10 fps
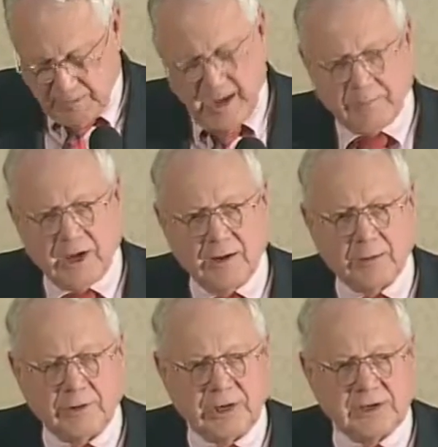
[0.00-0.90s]
Pam came
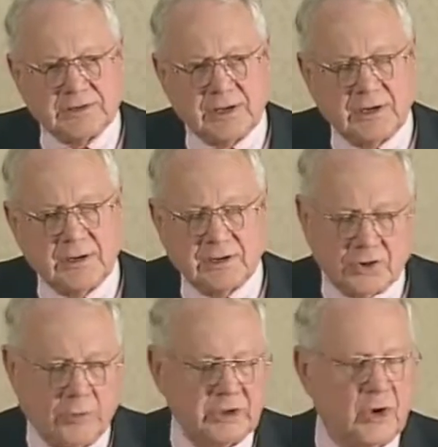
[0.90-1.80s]
to me and said, uh,
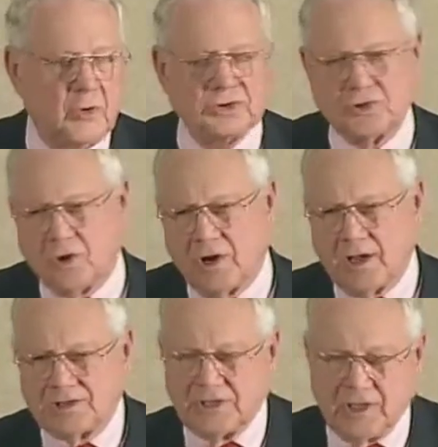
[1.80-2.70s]
told me the whole story,
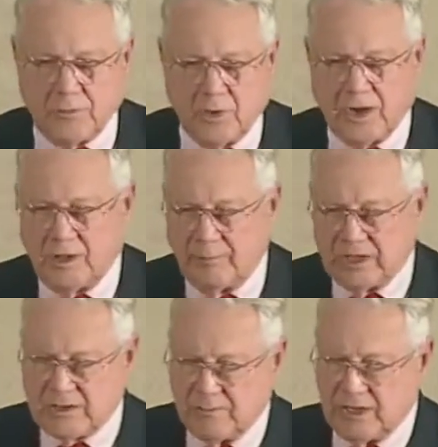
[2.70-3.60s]
how she had run the
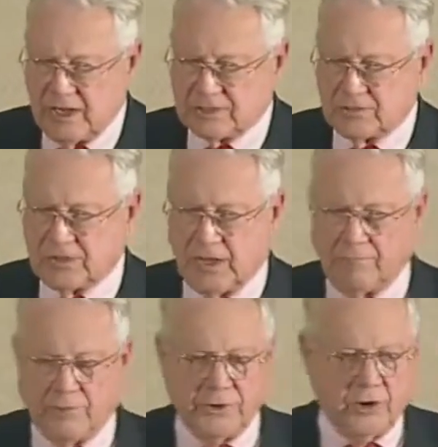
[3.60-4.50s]
Modesto,
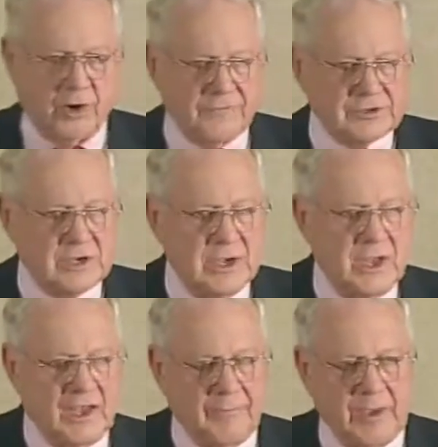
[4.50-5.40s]
California office,
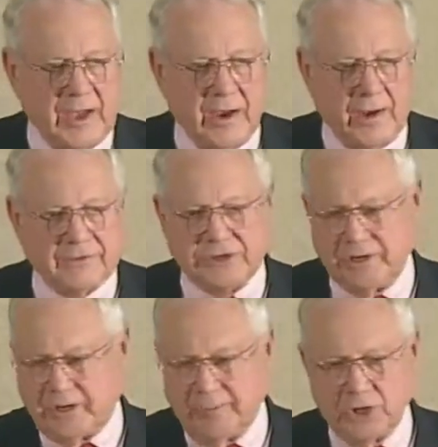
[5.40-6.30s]
FBI office.
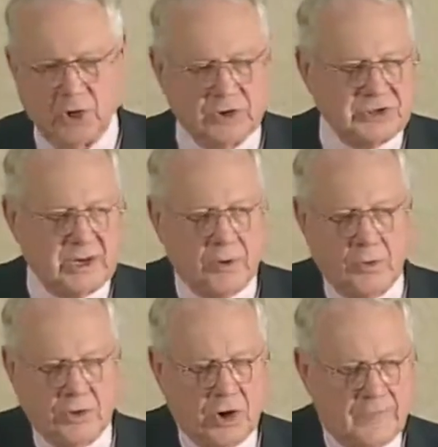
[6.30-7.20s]
She'd come and go. She had her
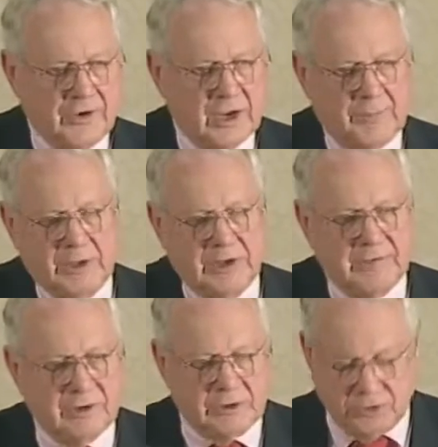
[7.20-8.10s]
own coffee cup. They'd
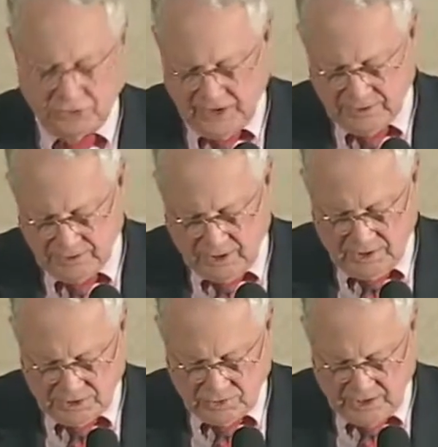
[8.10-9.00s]
given her
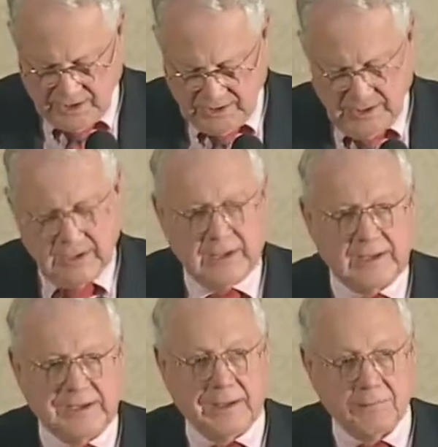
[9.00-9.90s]
$2,000 to try to
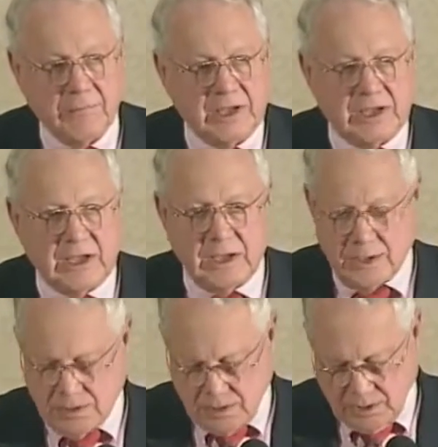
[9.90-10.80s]
get
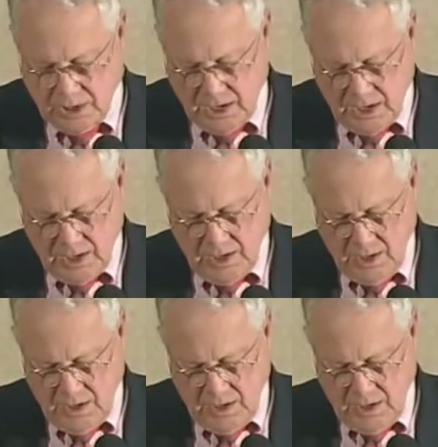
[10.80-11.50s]
me, okay?